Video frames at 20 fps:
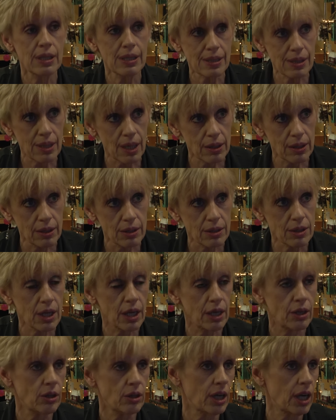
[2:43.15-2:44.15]
it's not the
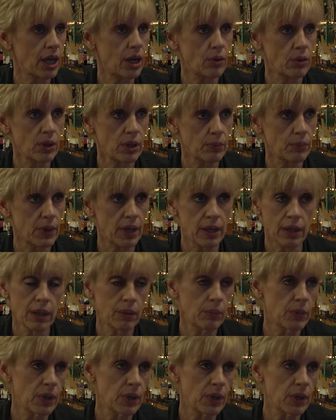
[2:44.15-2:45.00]
entire county by any